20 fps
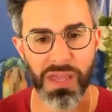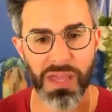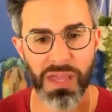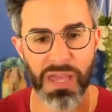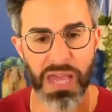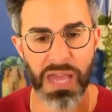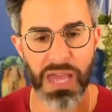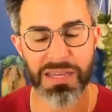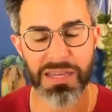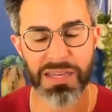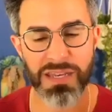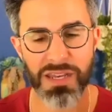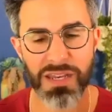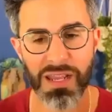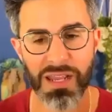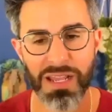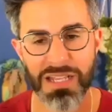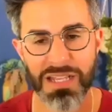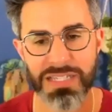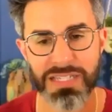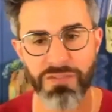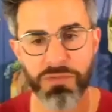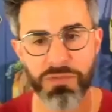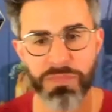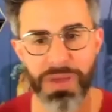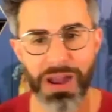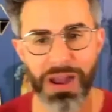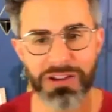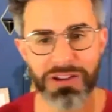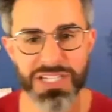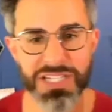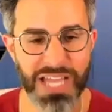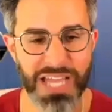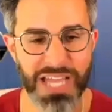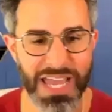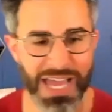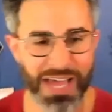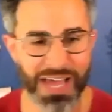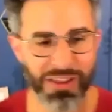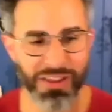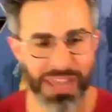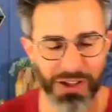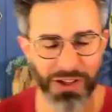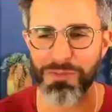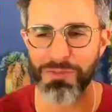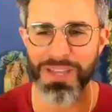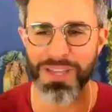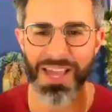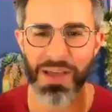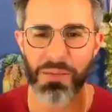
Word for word: And it's kind of embarrassing to say it out loud,